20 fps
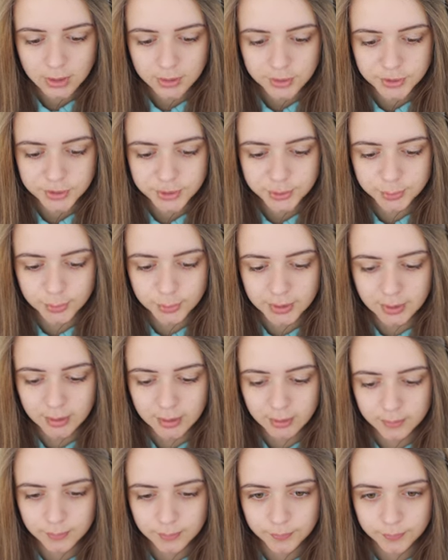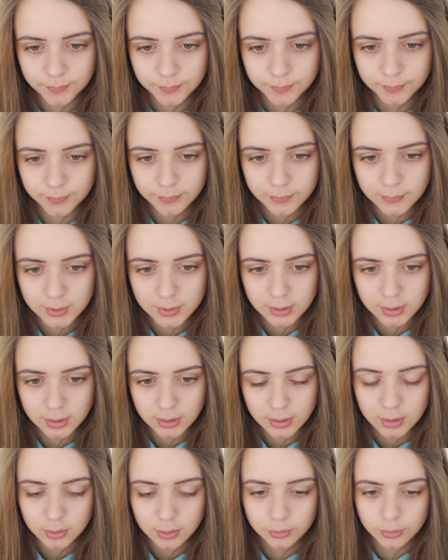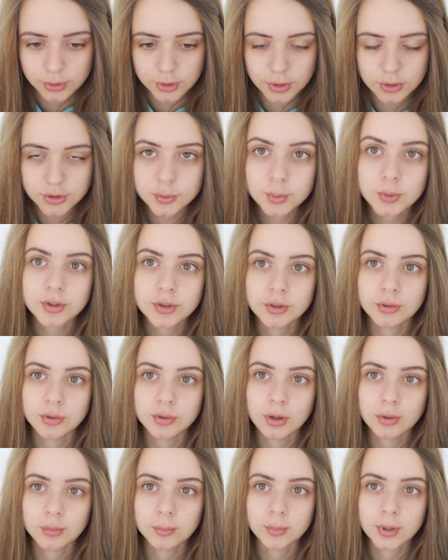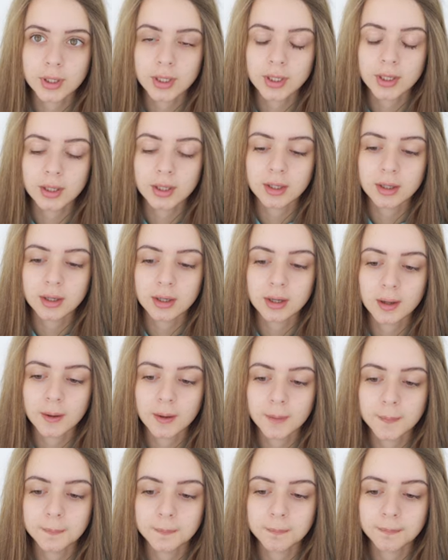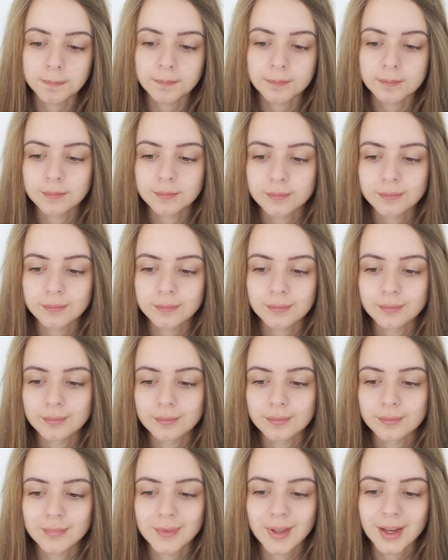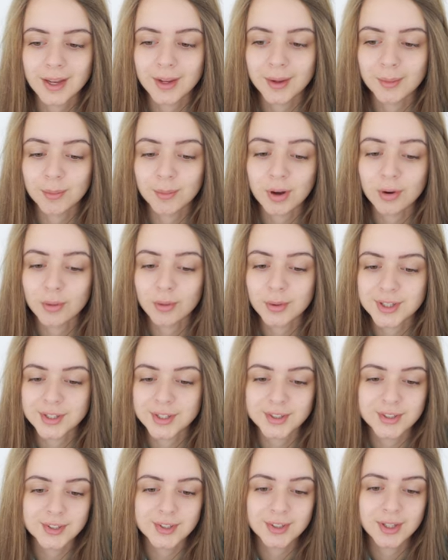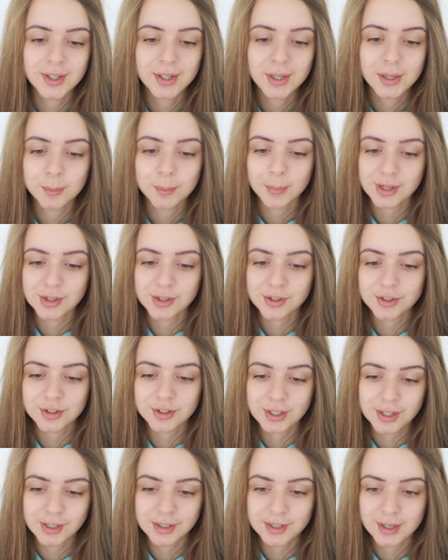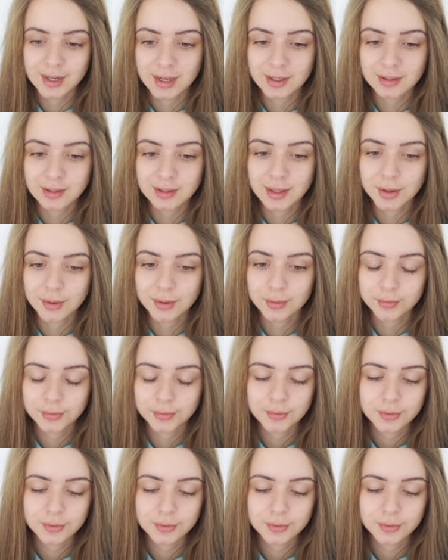Sweden. For those who don't know me, I am always mentioning that I love